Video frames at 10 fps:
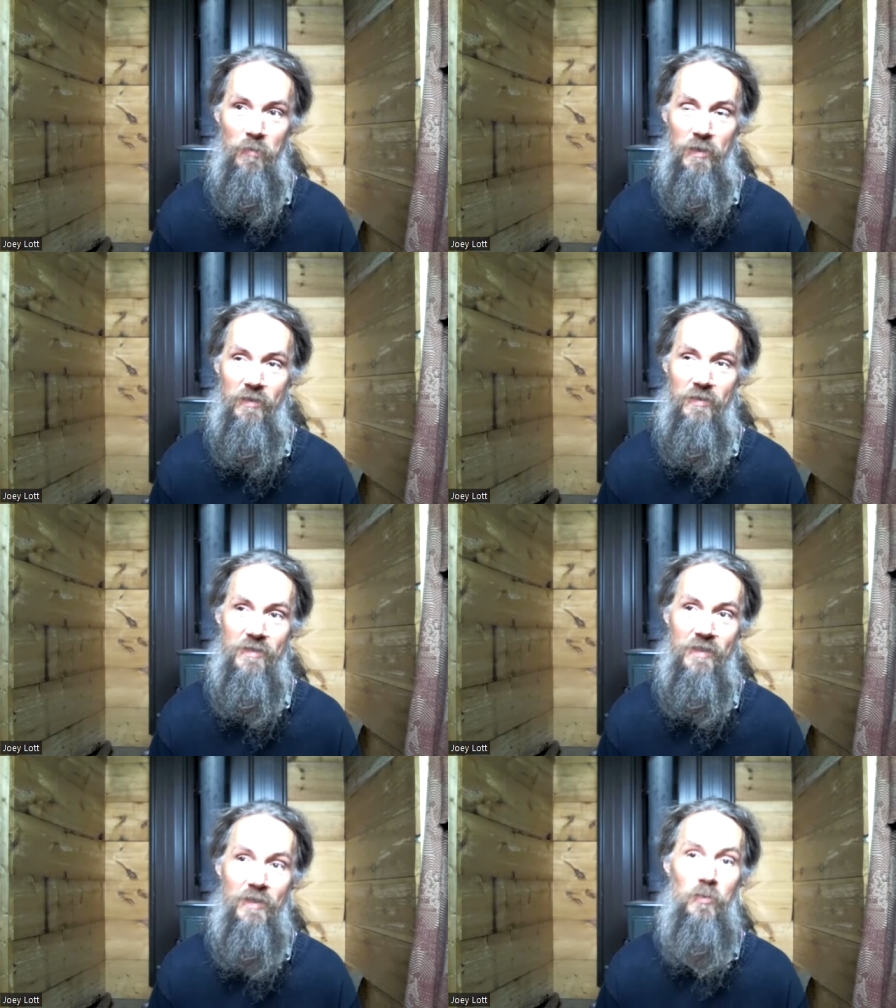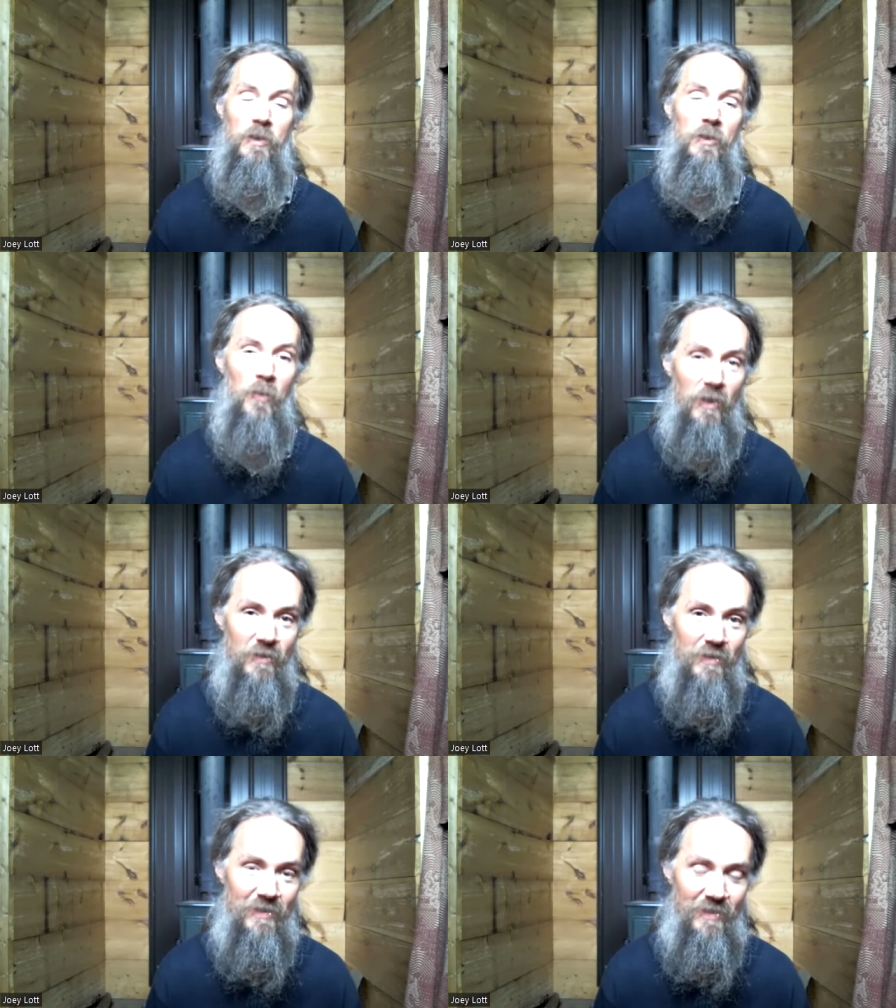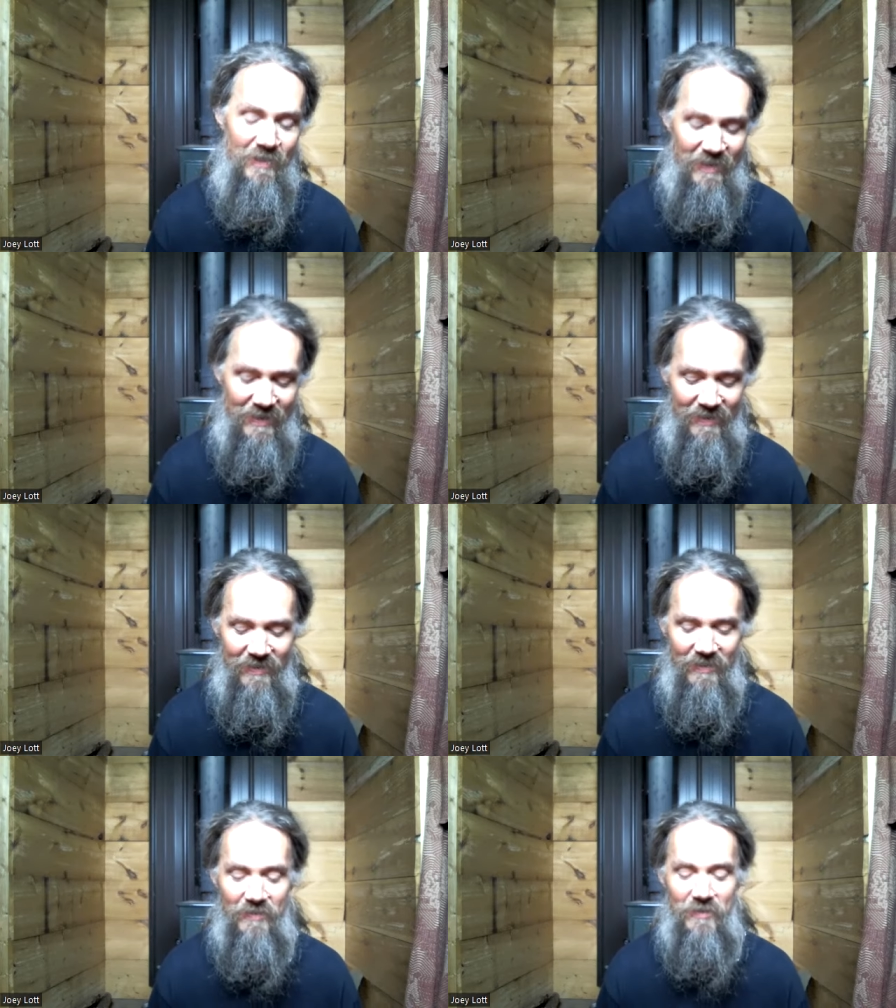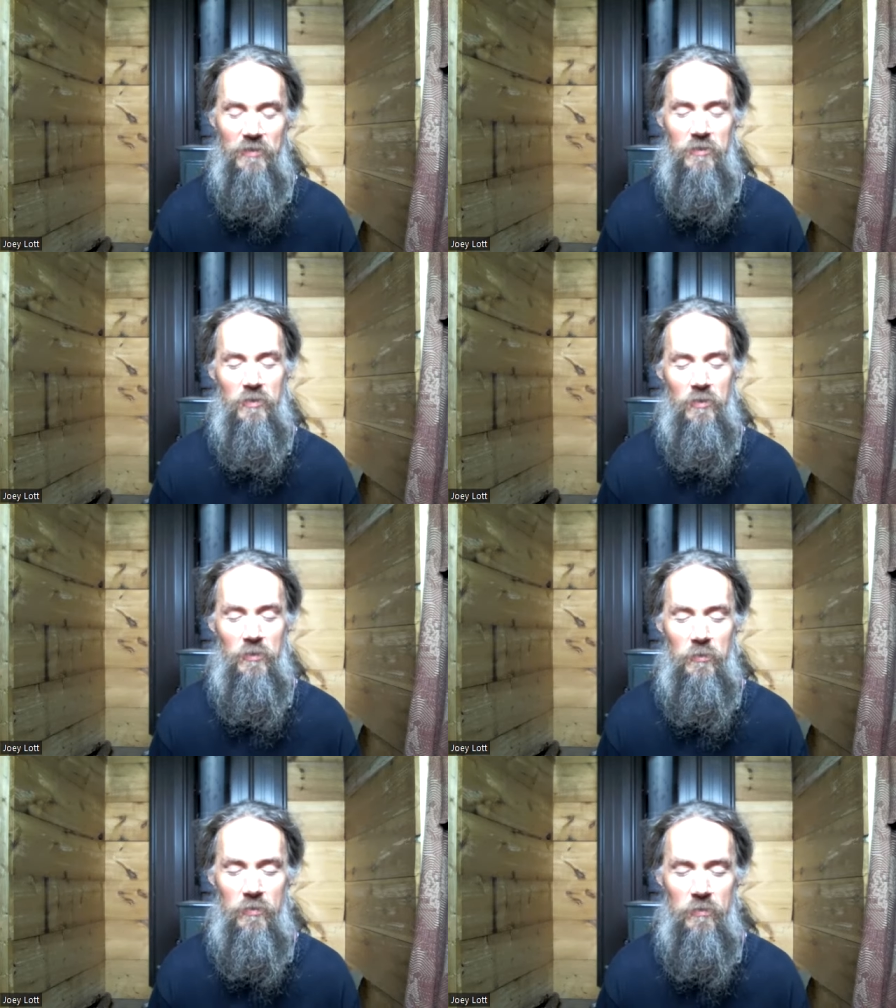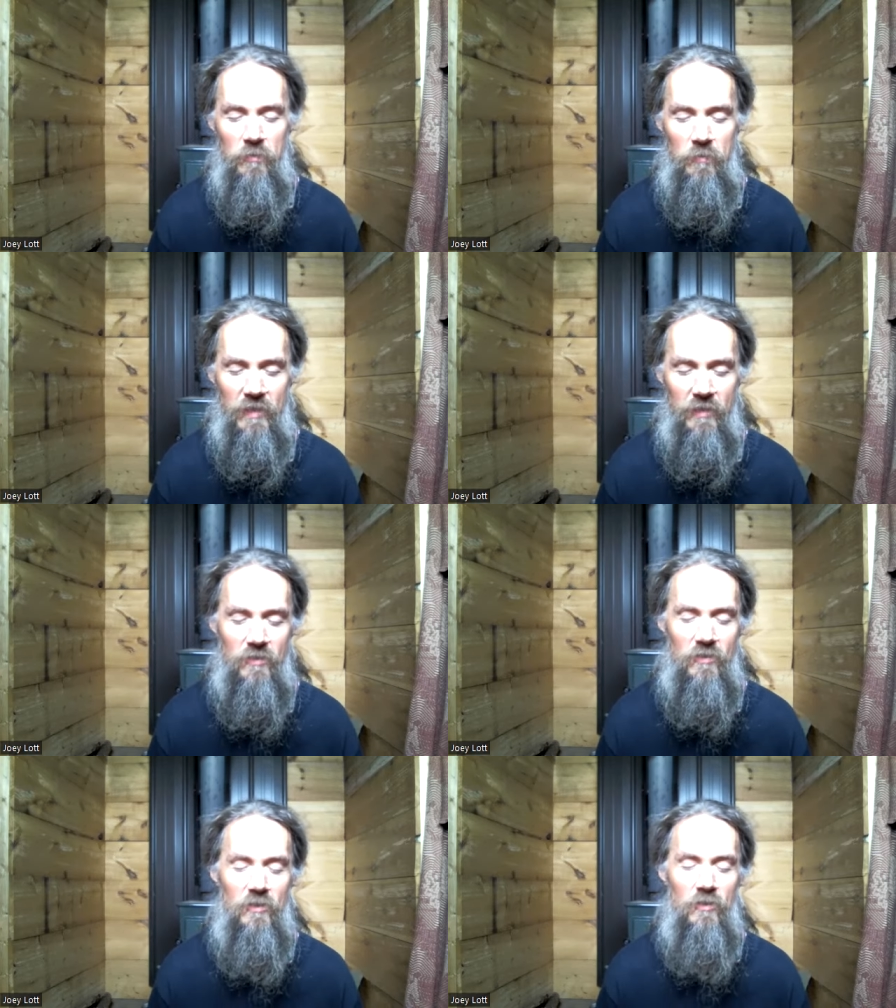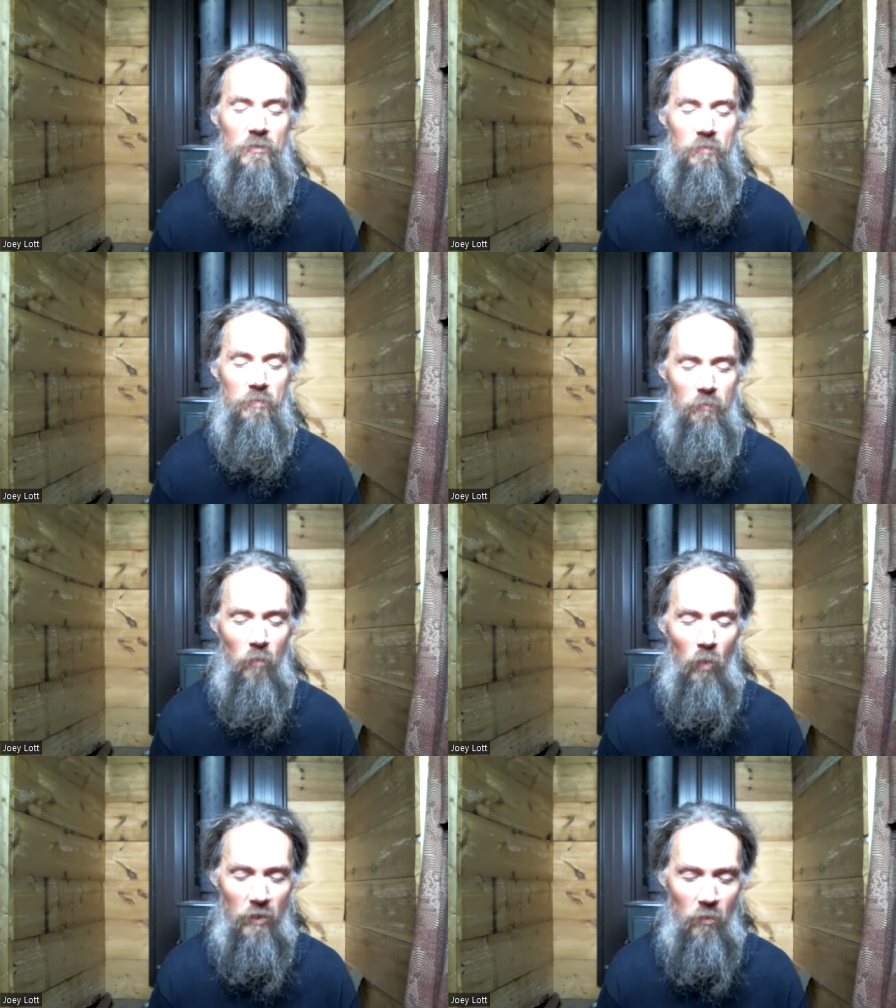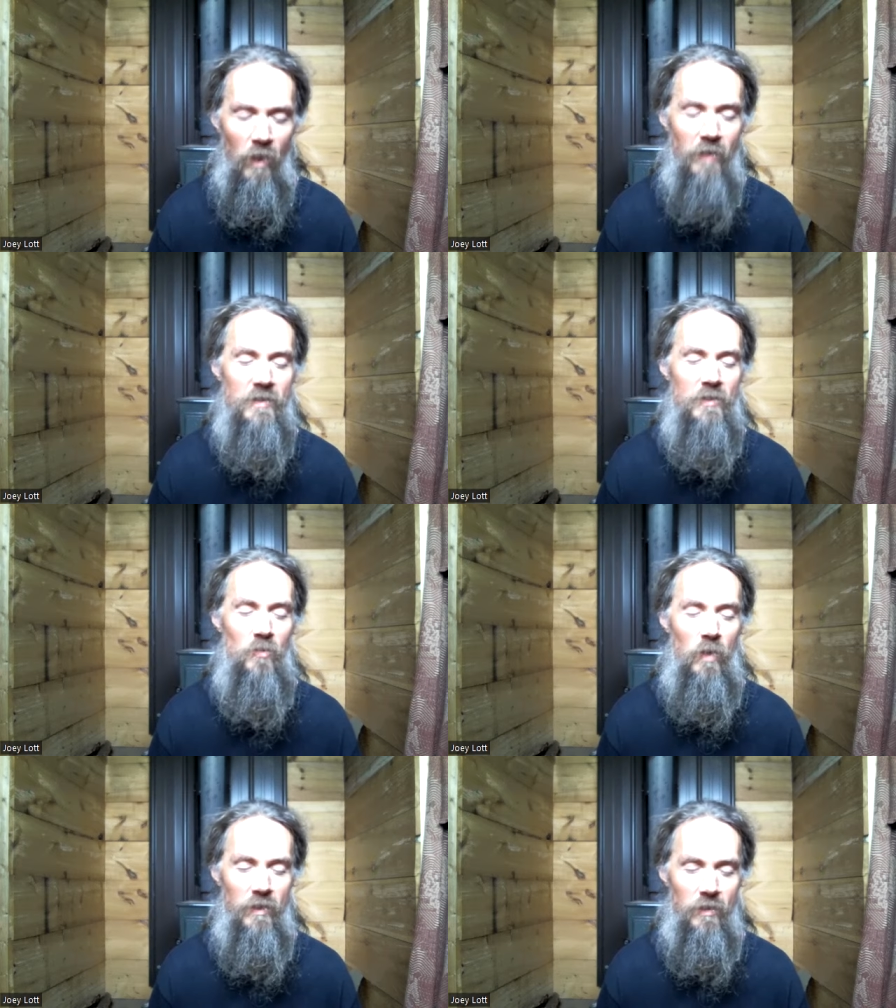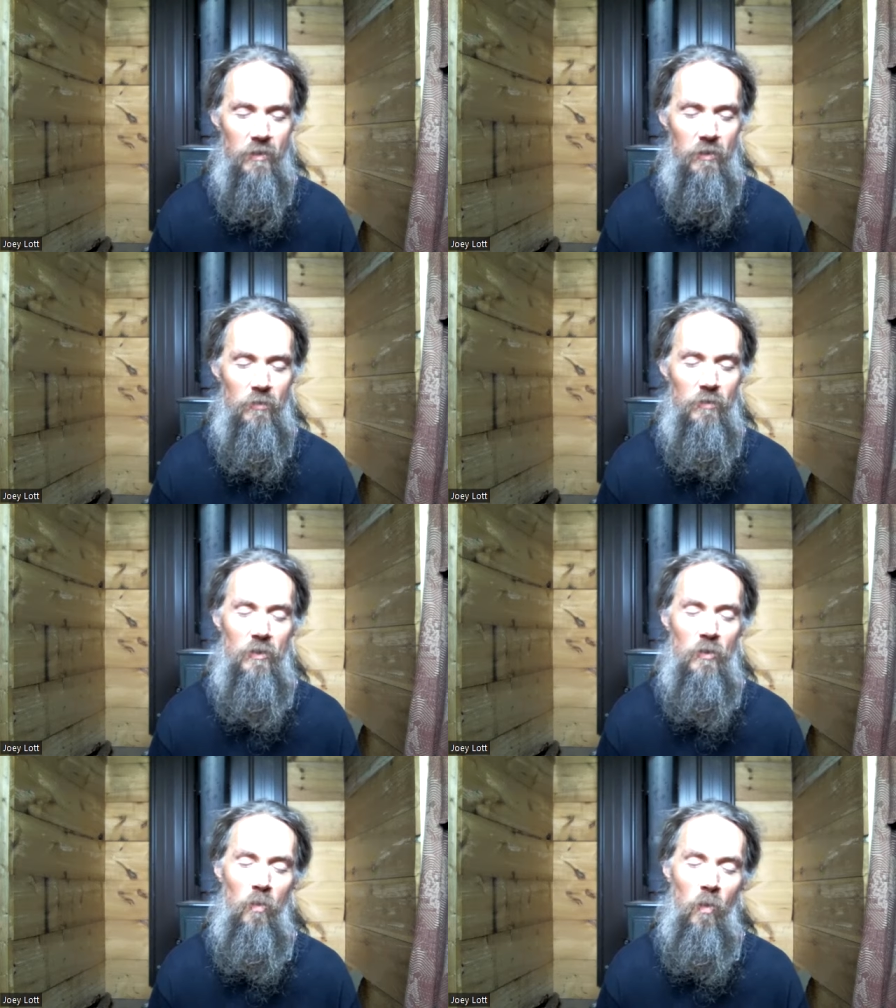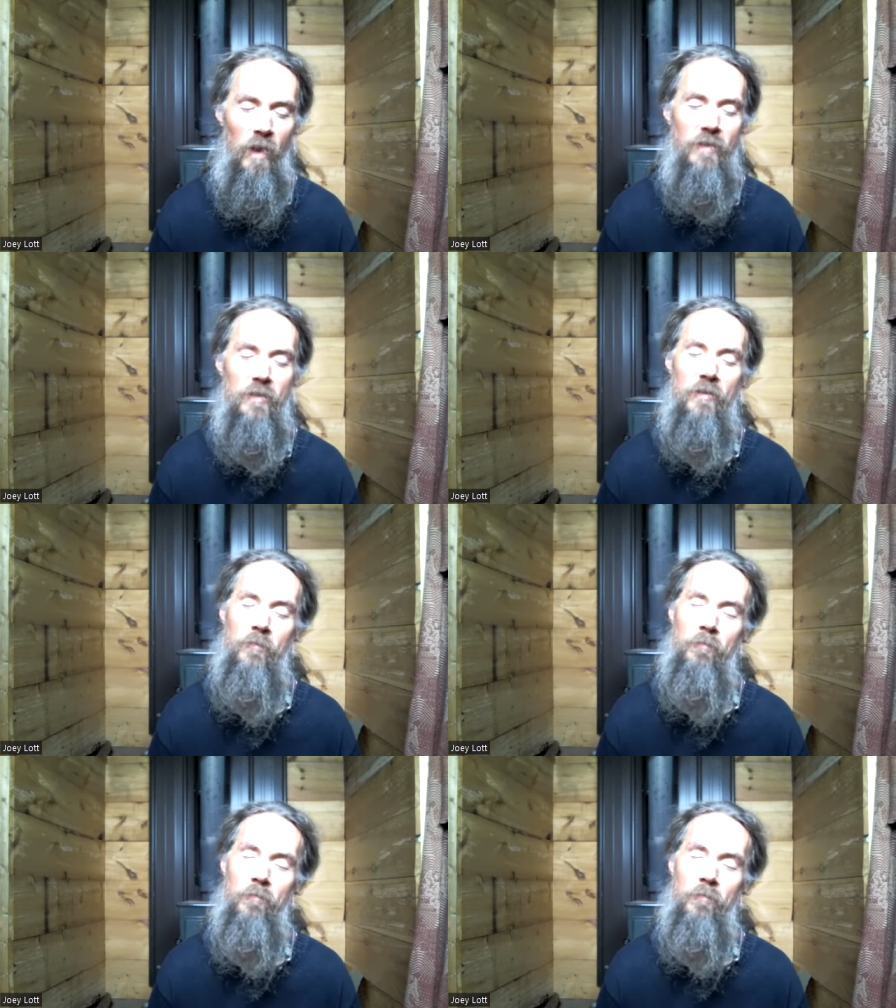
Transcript: because it is what you want. So you, because you, what you want is what you you want